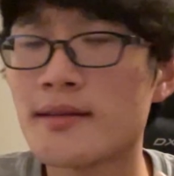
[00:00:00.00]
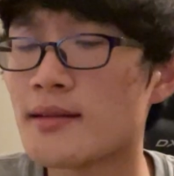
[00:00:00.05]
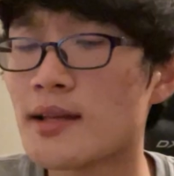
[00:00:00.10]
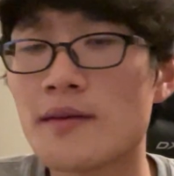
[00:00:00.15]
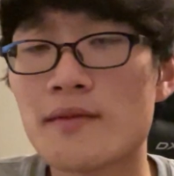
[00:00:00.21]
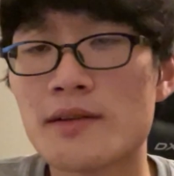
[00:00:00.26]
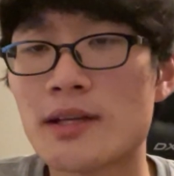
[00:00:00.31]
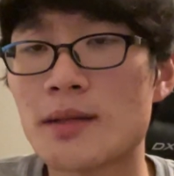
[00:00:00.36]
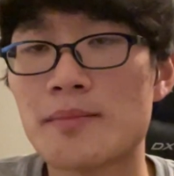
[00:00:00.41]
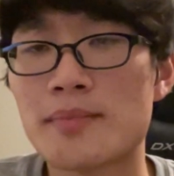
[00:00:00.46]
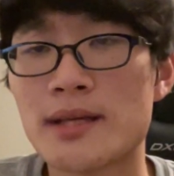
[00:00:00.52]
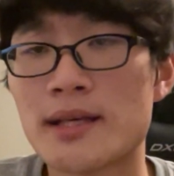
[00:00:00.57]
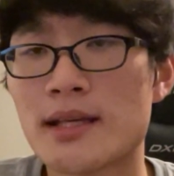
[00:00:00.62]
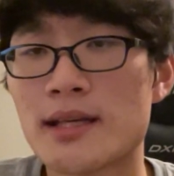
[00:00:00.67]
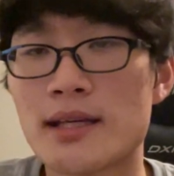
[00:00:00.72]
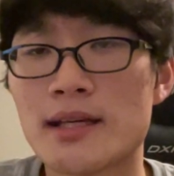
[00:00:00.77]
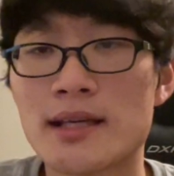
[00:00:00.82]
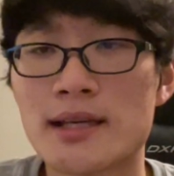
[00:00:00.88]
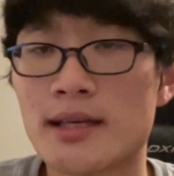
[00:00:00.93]

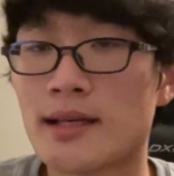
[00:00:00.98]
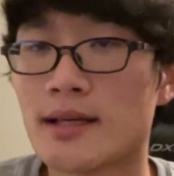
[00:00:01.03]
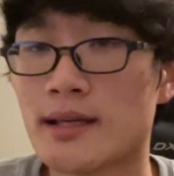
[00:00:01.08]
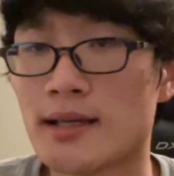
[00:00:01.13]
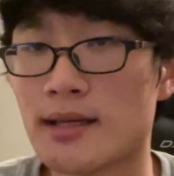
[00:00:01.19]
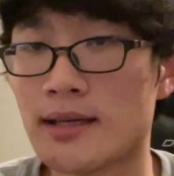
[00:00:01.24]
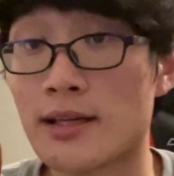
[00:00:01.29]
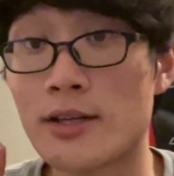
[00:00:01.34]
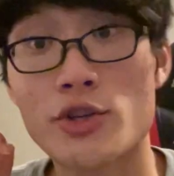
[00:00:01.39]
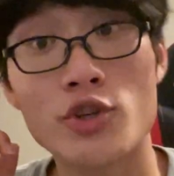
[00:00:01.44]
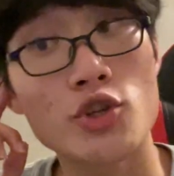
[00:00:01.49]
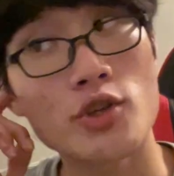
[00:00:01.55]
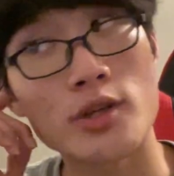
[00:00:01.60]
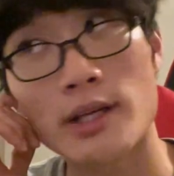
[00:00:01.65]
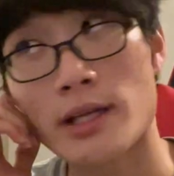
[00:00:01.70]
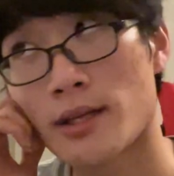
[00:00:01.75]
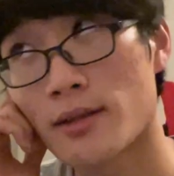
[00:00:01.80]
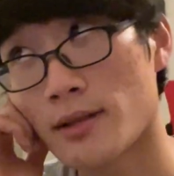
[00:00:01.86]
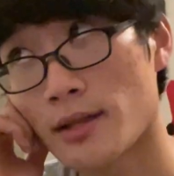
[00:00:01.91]
70p
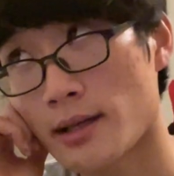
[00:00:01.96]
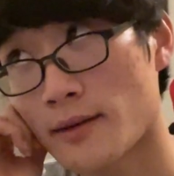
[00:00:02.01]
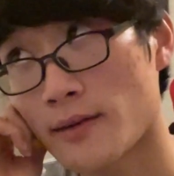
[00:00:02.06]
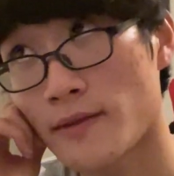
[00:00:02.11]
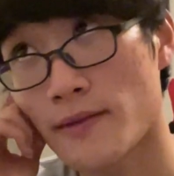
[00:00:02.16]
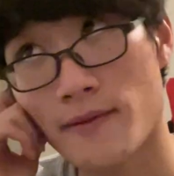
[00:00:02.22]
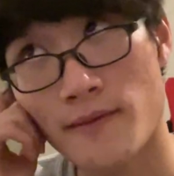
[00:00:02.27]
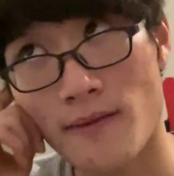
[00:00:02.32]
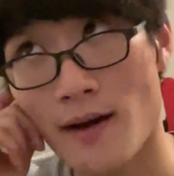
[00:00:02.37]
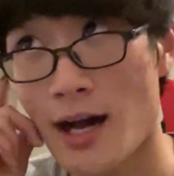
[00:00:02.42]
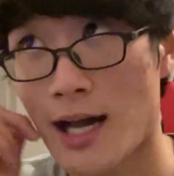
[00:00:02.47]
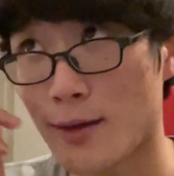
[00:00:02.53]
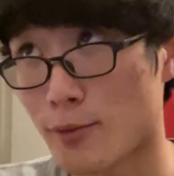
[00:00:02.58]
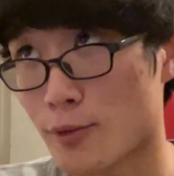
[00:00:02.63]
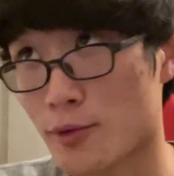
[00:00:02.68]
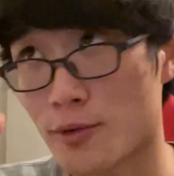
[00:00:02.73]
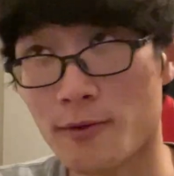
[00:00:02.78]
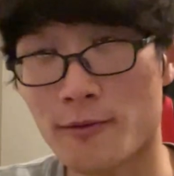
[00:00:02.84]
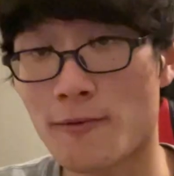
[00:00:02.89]
ish and like
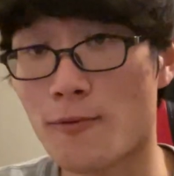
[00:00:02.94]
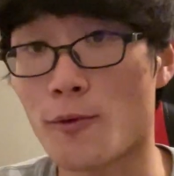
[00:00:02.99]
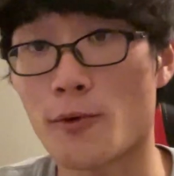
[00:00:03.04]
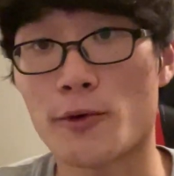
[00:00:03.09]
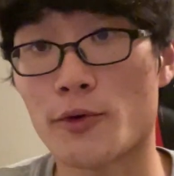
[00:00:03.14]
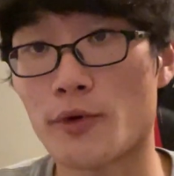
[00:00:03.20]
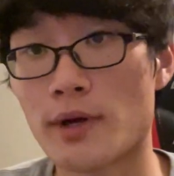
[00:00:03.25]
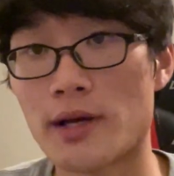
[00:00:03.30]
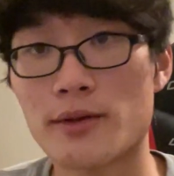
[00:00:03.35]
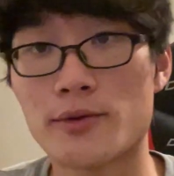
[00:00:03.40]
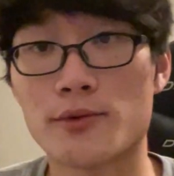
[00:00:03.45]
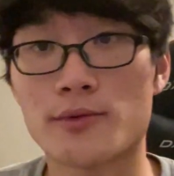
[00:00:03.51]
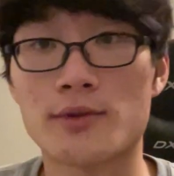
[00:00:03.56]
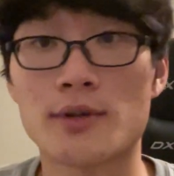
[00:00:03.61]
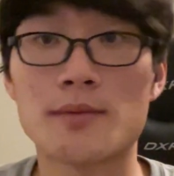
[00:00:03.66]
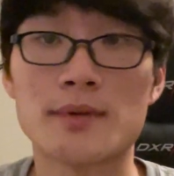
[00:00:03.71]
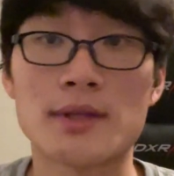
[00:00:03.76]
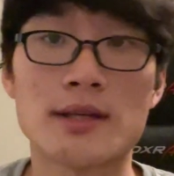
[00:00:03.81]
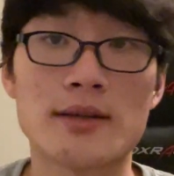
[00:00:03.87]
5 or 4 grays or
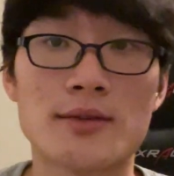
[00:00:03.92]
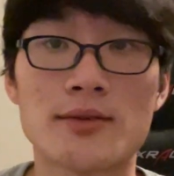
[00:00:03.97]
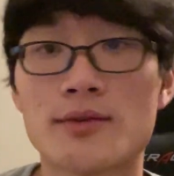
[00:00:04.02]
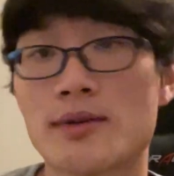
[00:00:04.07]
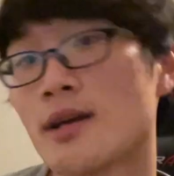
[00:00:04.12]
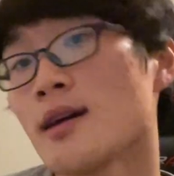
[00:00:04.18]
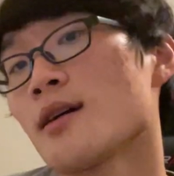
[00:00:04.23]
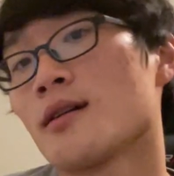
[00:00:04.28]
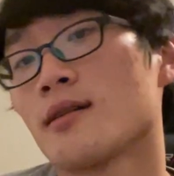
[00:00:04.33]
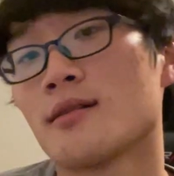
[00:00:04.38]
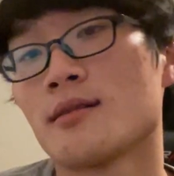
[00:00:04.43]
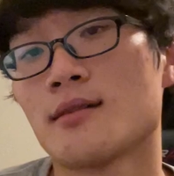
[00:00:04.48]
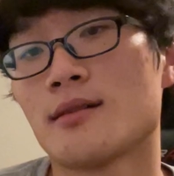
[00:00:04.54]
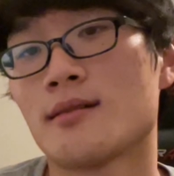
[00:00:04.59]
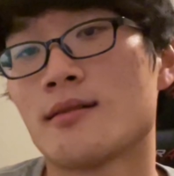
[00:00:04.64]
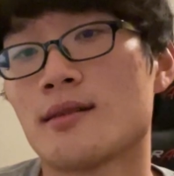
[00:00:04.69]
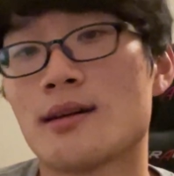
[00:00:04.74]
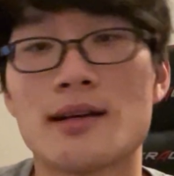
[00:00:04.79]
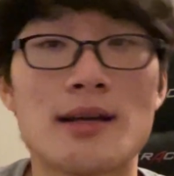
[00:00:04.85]
something. So yeah,
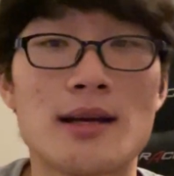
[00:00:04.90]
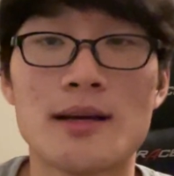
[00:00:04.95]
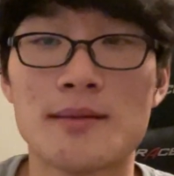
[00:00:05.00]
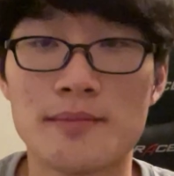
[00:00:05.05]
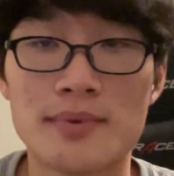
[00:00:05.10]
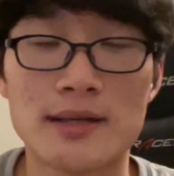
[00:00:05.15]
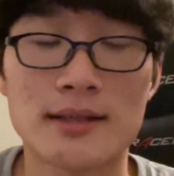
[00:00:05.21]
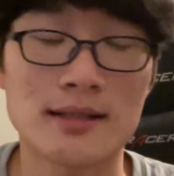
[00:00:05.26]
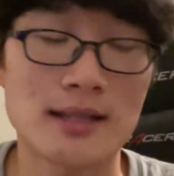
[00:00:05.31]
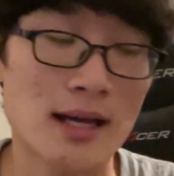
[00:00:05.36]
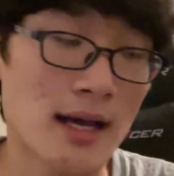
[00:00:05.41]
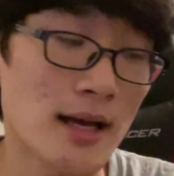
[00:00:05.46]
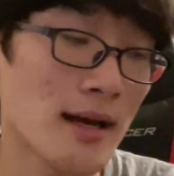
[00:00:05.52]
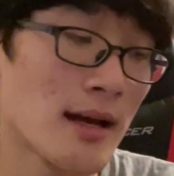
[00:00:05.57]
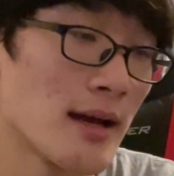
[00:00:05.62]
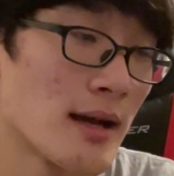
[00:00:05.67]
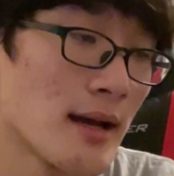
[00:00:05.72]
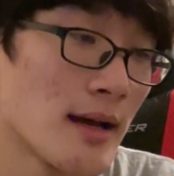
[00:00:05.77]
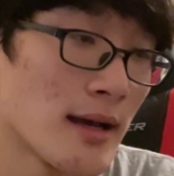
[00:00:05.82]
I picked that,
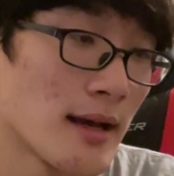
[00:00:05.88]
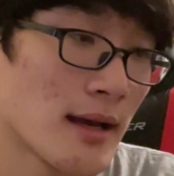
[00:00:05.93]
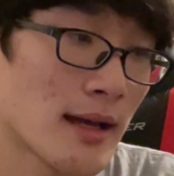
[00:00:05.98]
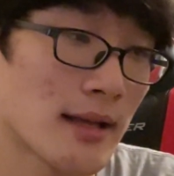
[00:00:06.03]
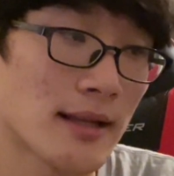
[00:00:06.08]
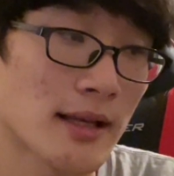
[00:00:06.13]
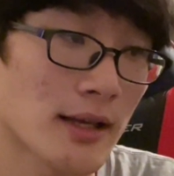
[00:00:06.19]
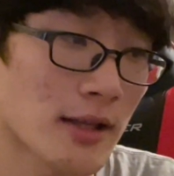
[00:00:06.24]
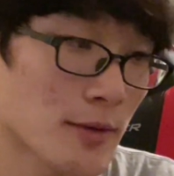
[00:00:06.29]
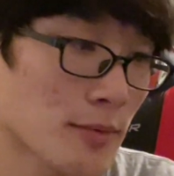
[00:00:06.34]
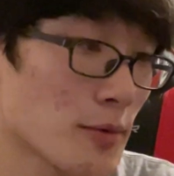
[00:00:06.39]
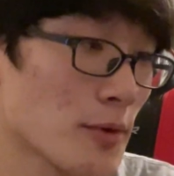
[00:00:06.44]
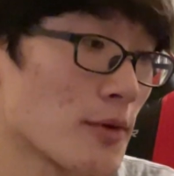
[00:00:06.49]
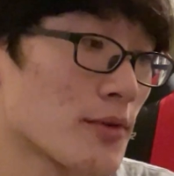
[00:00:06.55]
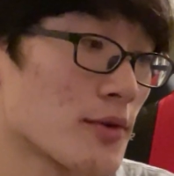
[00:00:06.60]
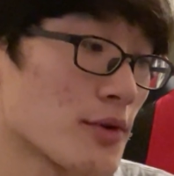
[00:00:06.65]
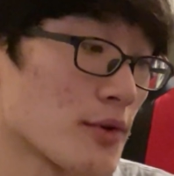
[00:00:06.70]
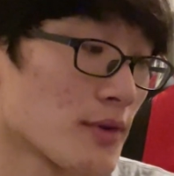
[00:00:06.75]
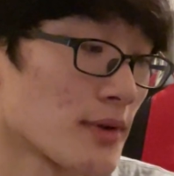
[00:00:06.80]
and I guess
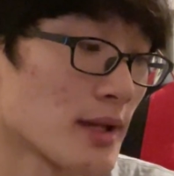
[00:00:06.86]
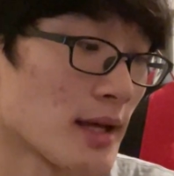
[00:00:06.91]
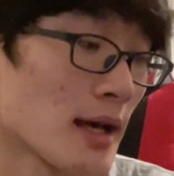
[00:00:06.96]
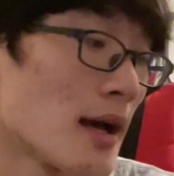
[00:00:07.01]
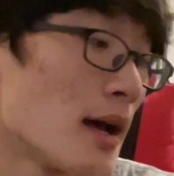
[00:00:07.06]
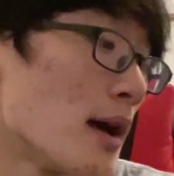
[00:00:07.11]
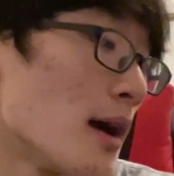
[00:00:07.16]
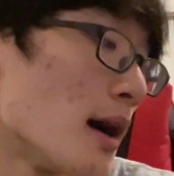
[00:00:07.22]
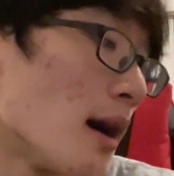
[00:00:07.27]
pros chose that.